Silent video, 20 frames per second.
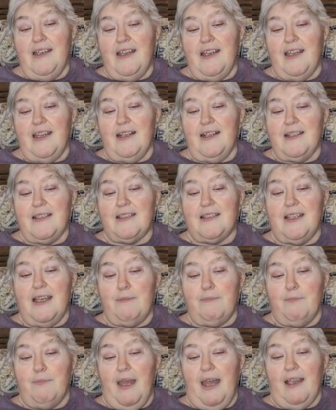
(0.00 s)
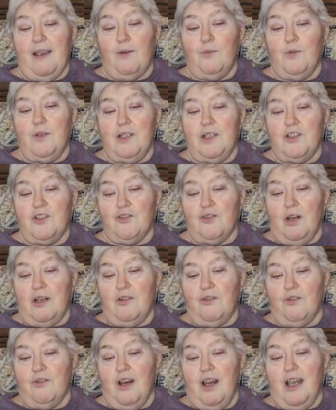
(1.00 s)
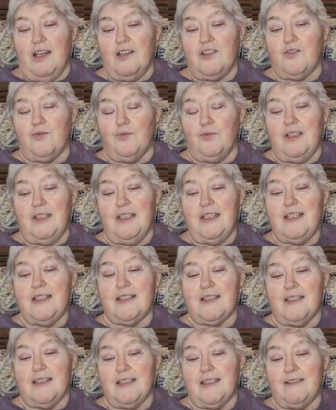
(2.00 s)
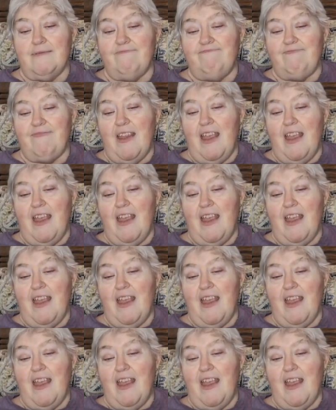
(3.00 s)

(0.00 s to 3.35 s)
hit a setback when a truck crashed, releasing